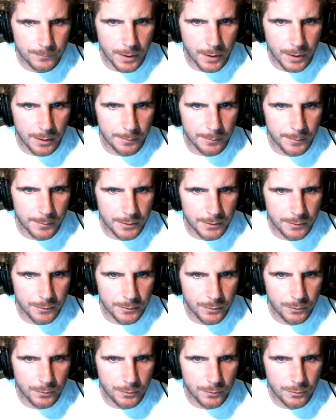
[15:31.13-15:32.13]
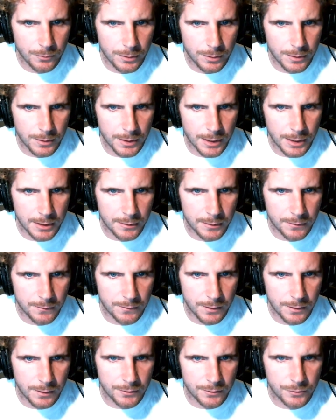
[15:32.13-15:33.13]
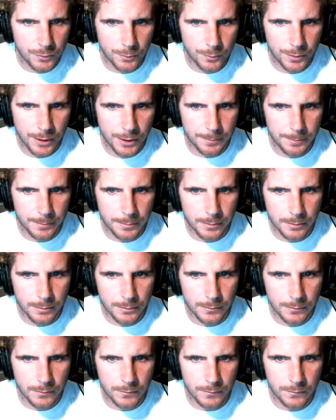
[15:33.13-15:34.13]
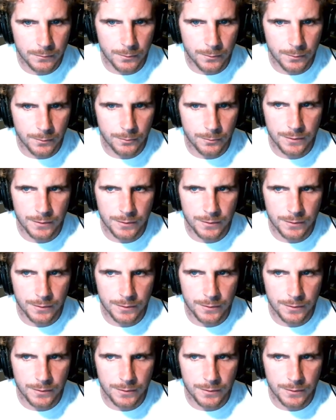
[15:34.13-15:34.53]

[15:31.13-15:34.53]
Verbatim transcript: I'm being told that it is not showing up. So